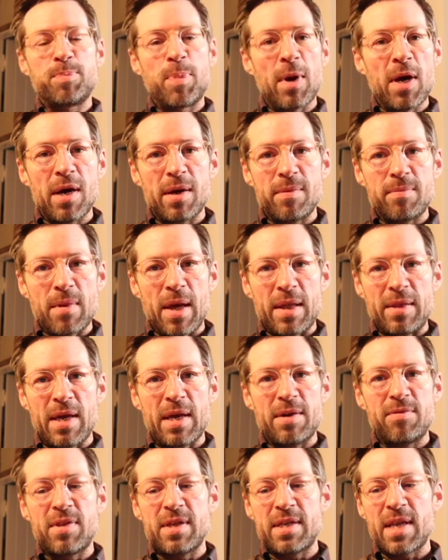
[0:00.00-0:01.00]
But at the
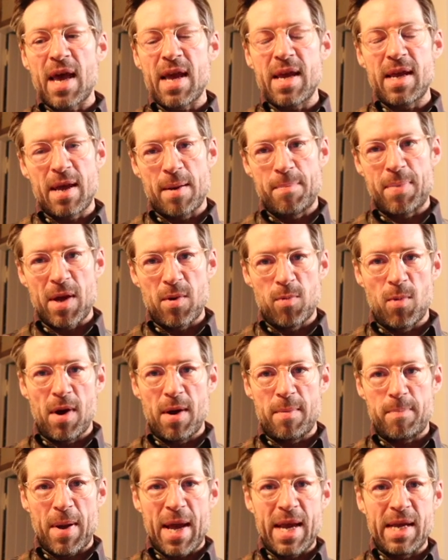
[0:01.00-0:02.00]
end of the day, a bit of
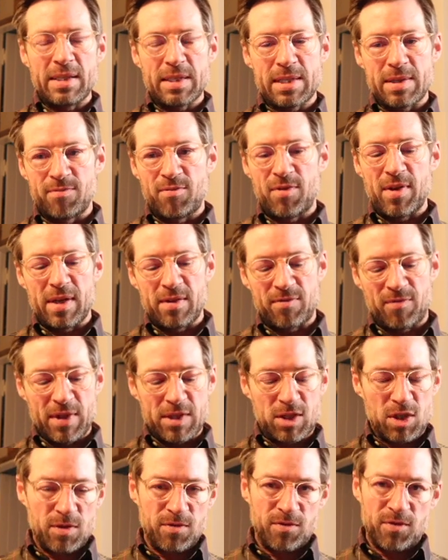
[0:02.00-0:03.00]
white paint, some
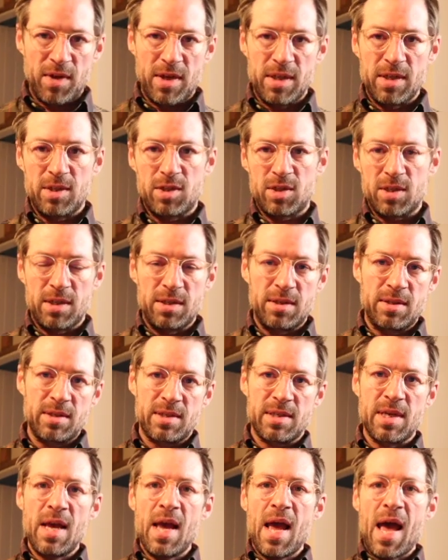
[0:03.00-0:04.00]
fixtures and
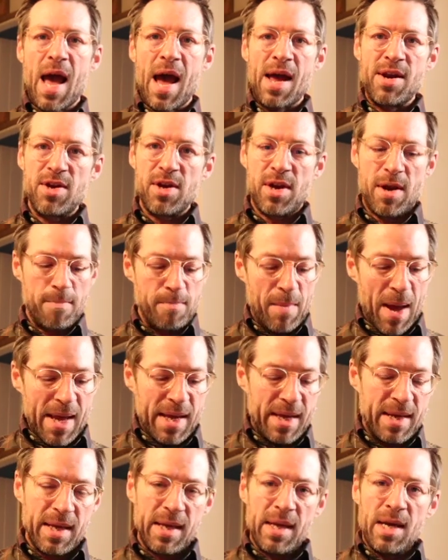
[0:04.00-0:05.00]
furnishings, and you can
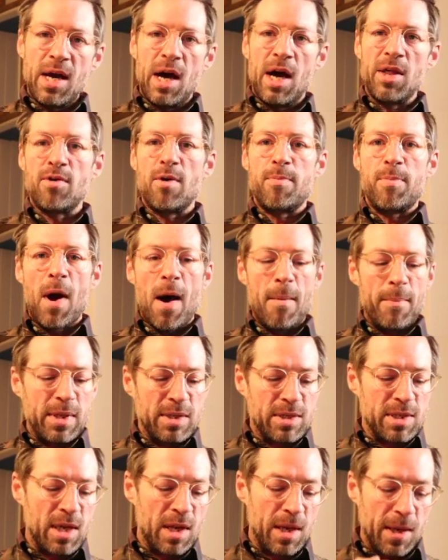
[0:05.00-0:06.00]
make other
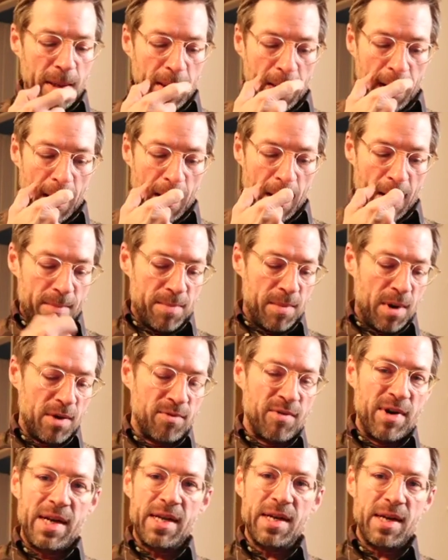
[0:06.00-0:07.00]
apartments look
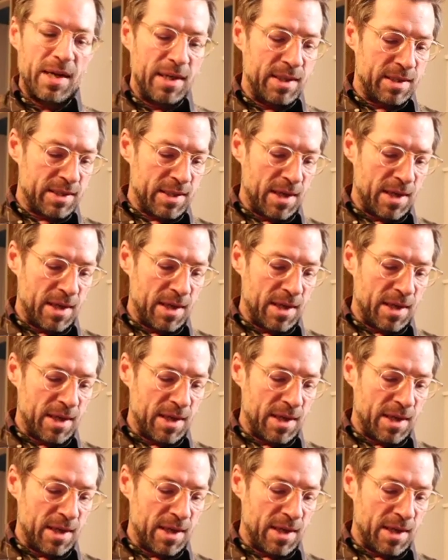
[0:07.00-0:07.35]
really nice.